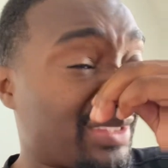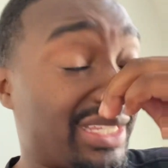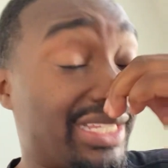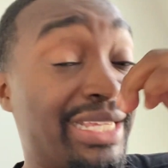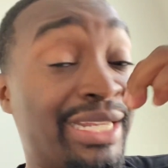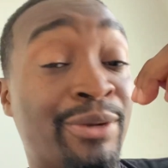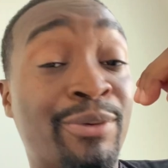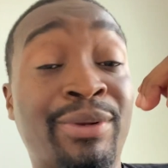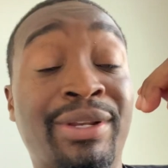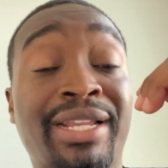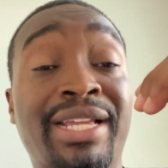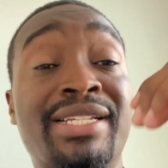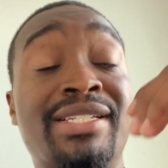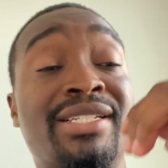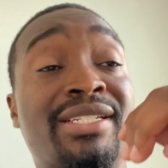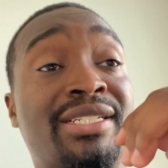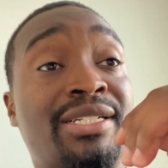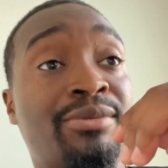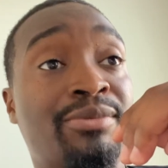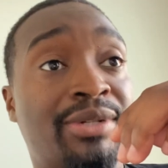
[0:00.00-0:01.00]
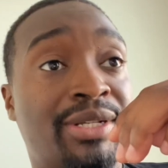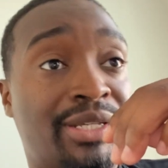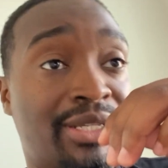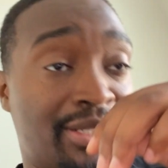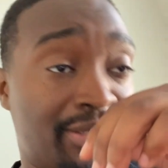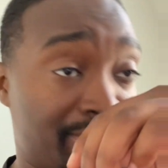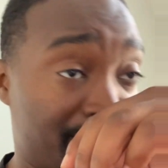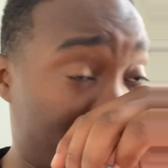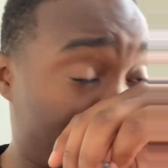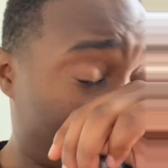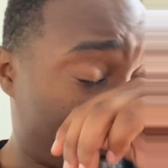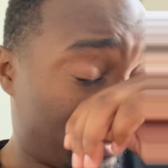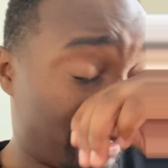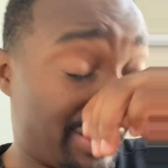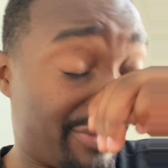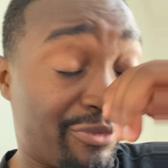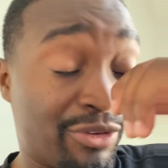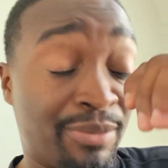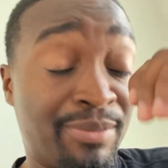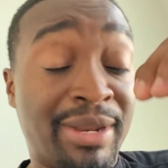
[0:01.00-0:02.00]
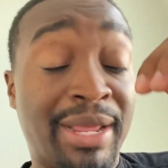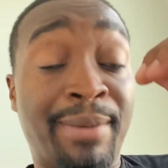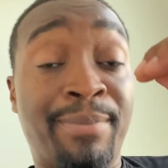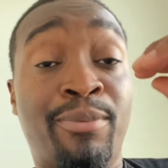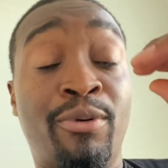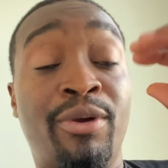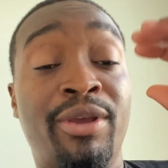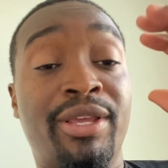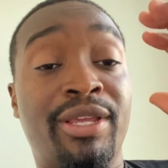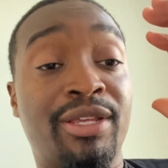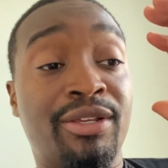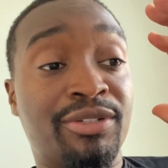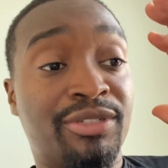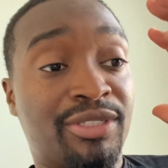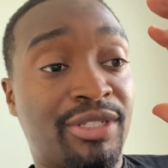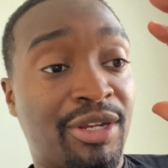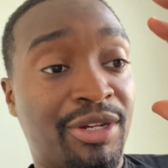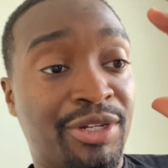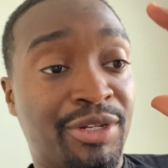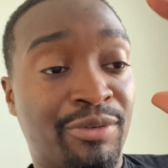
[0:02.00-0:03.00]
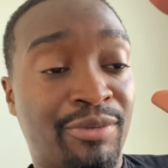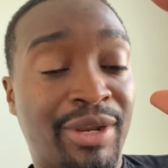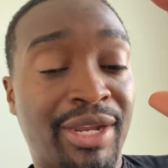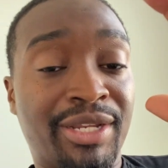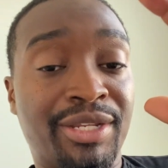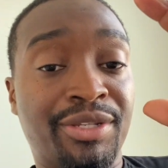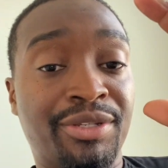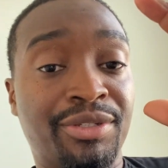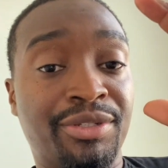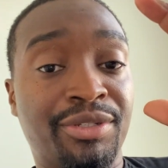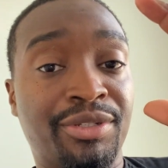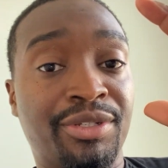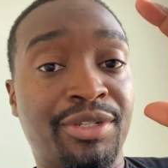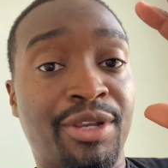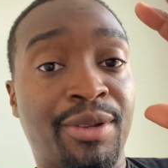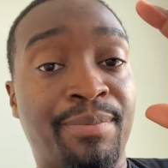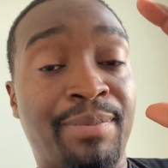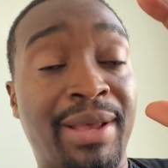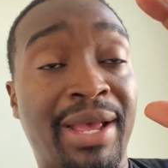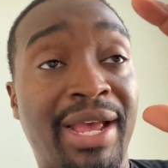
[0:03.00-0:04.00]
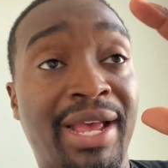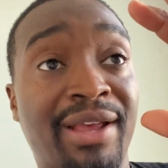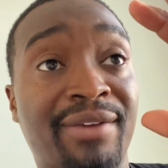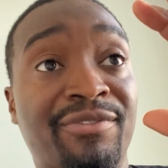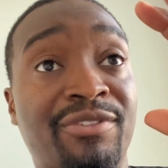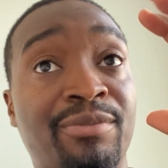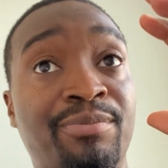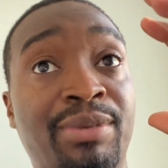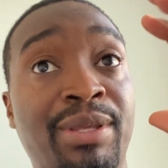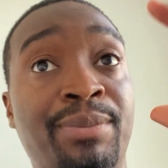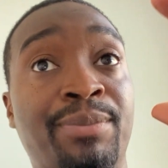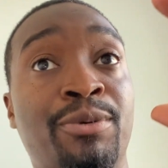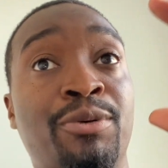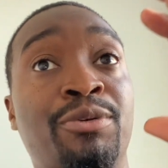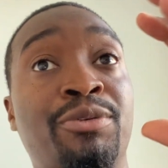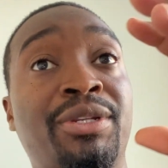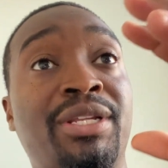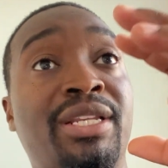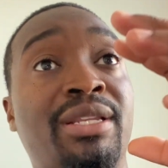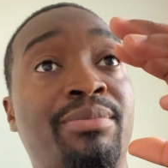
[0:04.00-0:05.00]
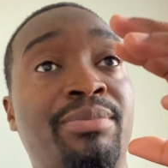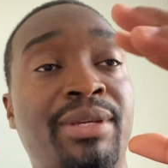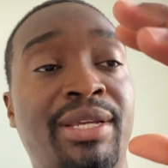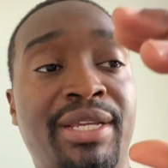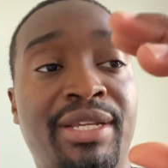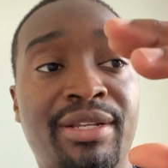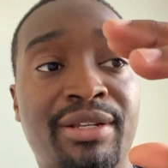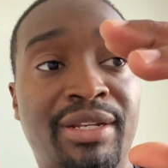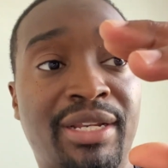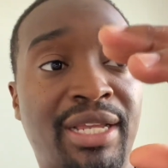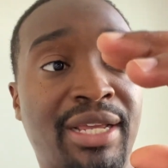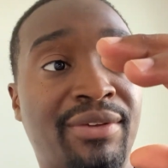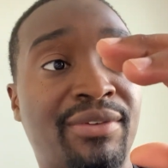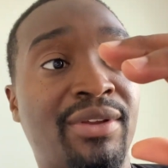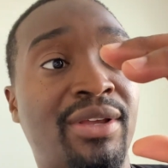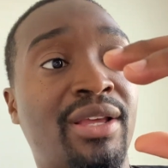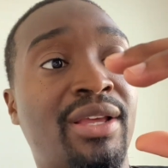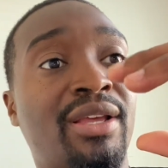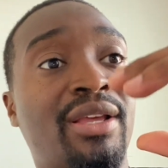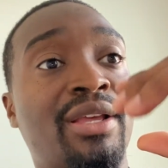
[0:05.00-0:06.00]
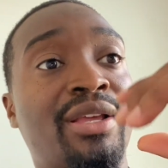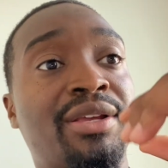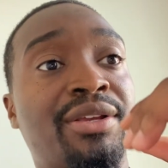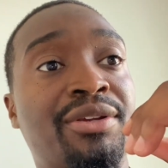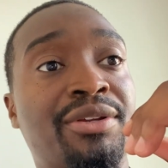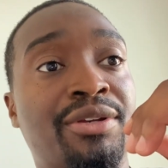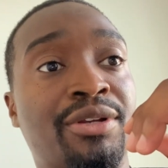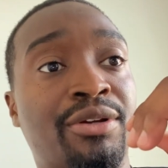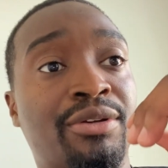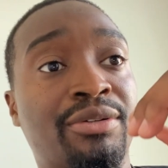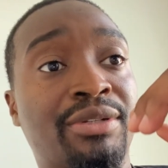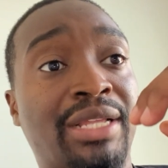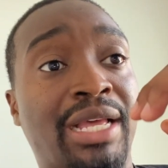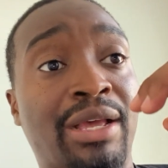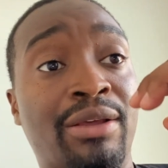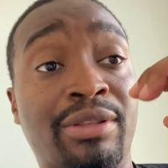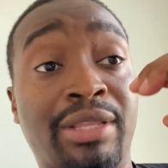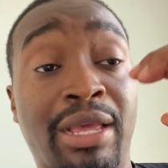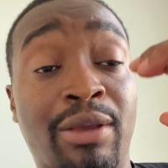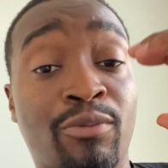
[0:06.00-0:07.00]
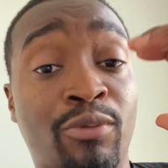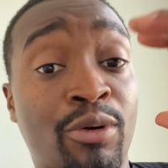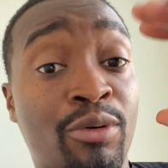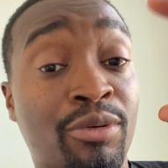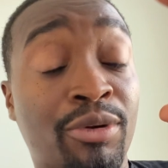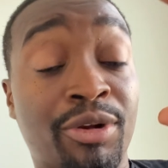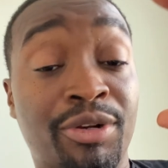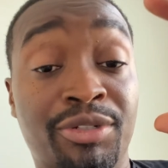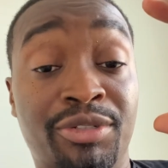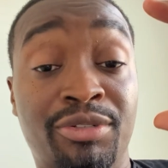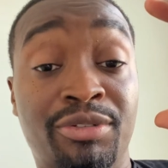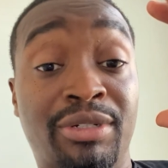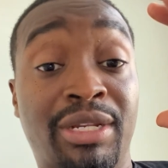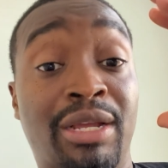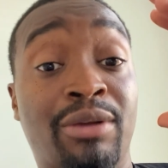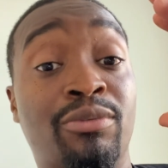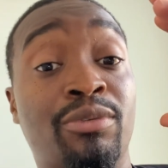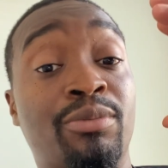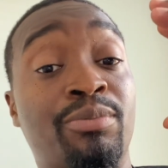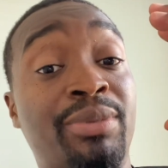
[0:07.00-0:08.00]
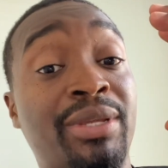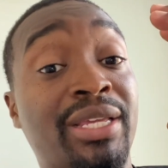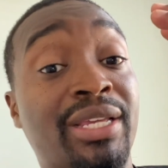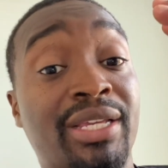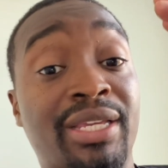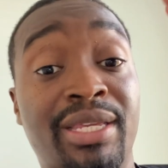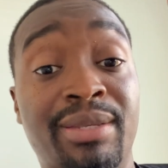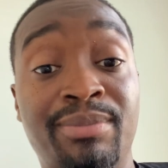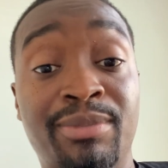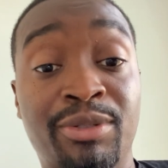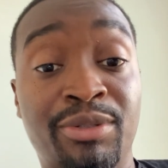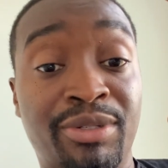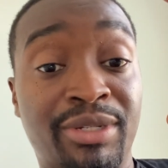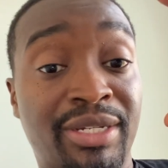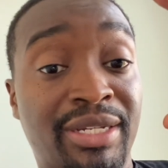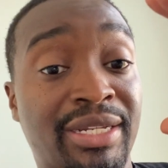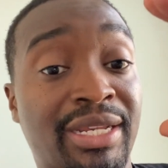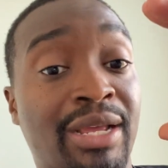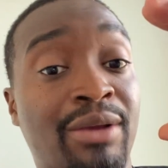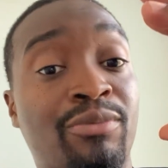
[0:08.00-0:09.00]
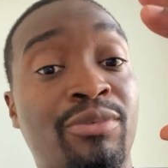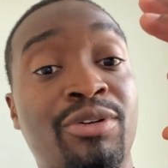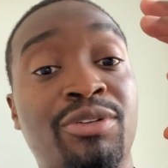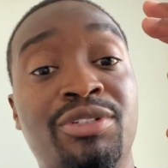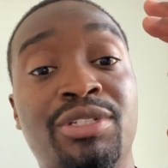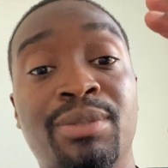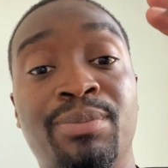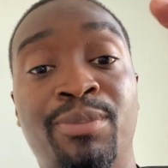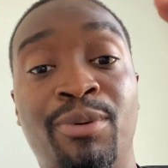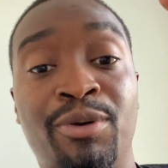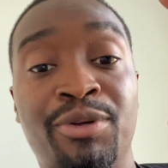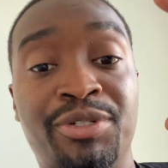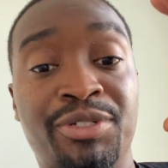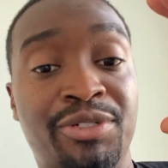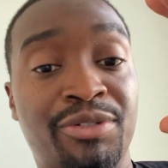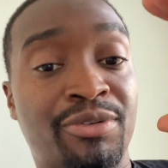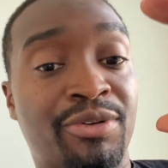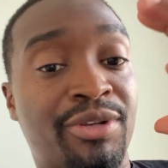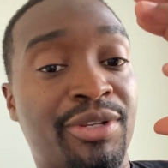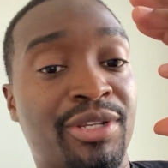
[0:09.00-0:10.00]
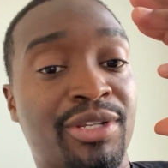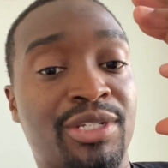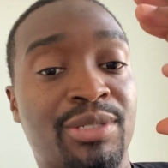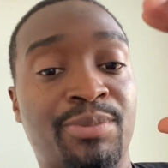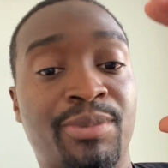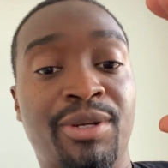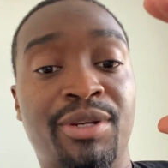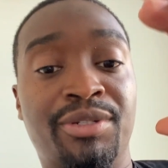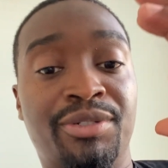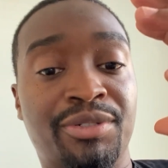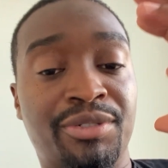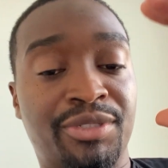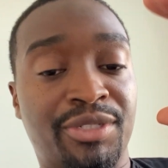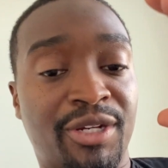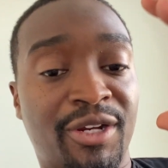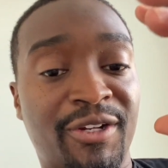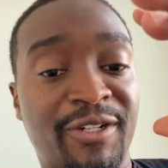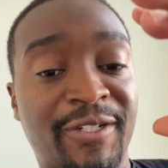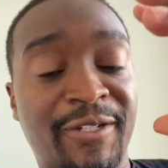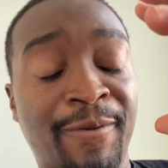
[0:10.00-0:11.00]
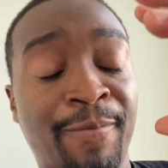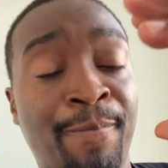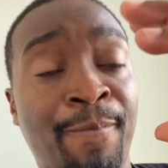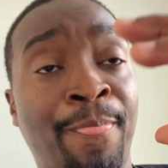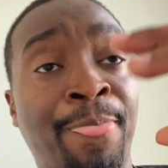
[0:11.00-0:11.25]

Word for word: Get a relationship with him. And from that point, he'll start directing your path for people who need to be in your life, you know, that, that won't hurt you, that will be a community, that will support you on your spiritual journey.